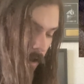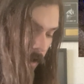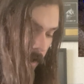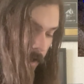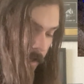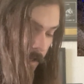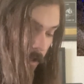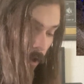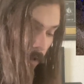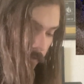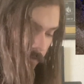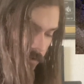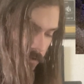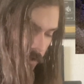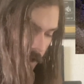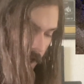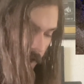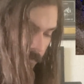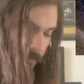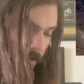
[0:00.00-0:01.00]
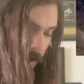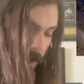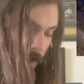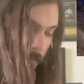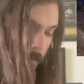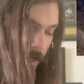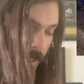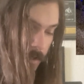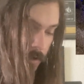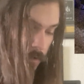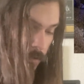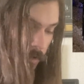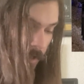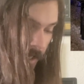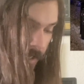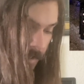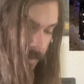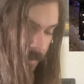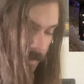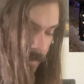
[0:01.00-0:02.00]
any overdrive. But I do
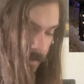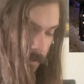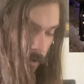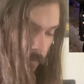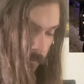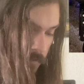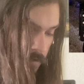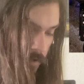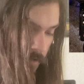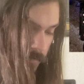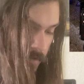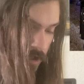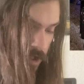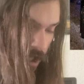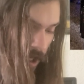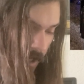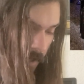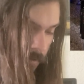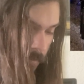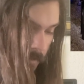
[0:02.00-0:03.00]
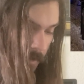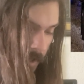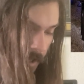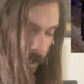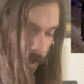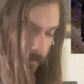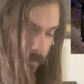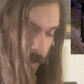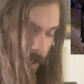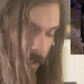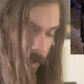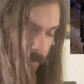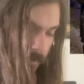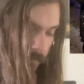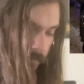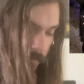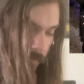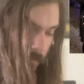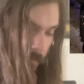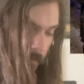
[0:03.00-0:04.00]
like this overdriven channel that I've kind of
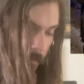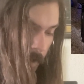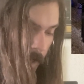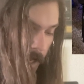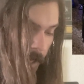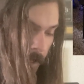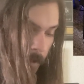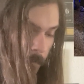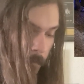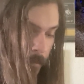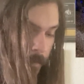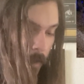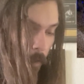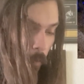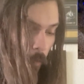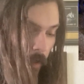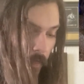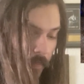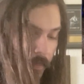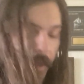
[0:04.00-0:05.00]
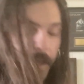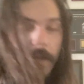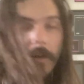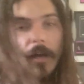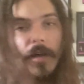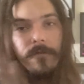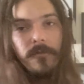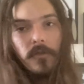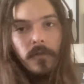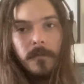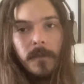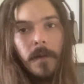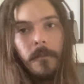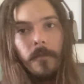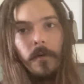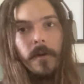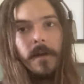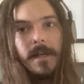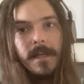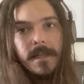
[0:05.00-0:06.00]
made. One thing you'll have to
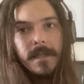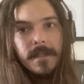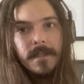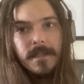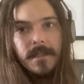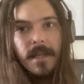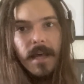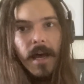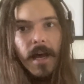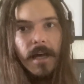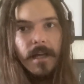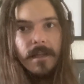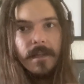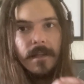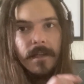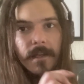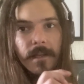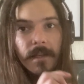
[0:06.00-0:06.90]
remember is that the